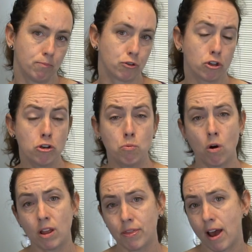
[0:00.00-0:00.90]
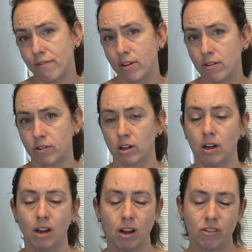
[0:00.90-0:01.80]
So you want that fever.
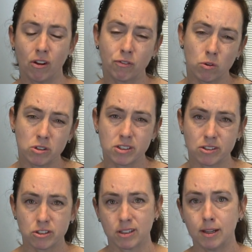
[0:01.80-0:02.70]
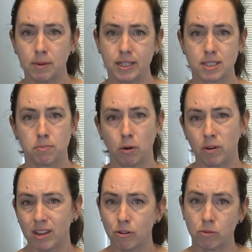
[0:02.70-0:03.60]
Of course, there's limits, but
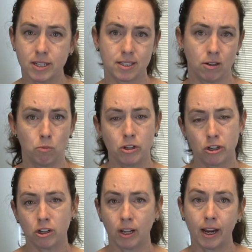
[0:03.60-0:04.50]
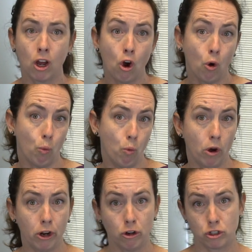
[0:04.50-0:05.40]
within reason. When you're
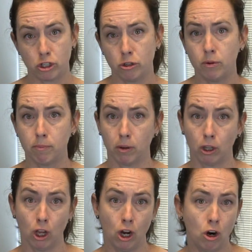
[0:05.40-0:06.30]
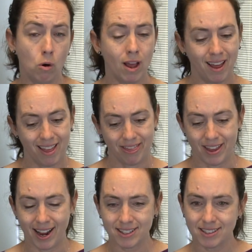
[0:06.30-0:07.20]
102 and below,
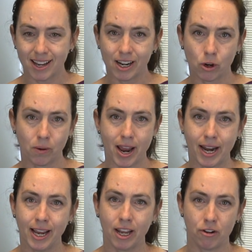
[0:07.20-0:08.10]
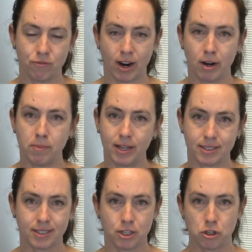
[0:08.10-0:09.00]
that's creating an environment
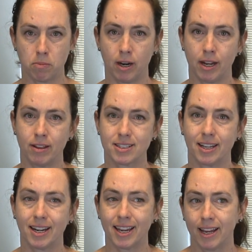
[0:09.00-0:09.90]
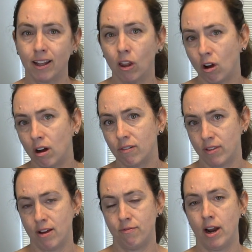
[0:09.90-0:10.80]
inside your body that's going to kill off
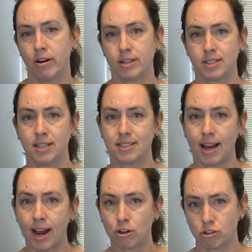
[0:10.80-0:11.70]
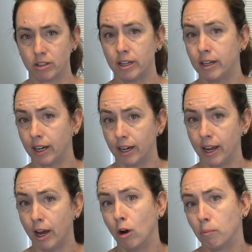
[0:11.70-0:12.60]
that virus, and it's actually going to
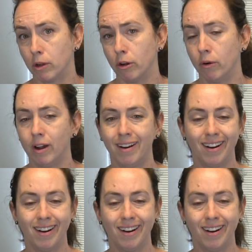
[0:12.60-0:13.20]
help you.